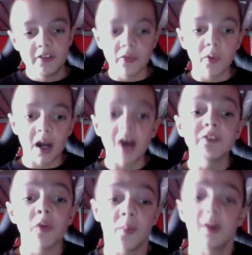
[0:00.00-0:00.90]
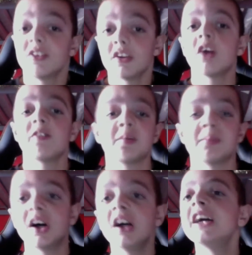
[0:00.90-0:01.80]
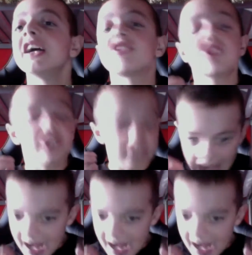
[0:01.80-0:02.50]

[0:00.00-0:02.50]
It's just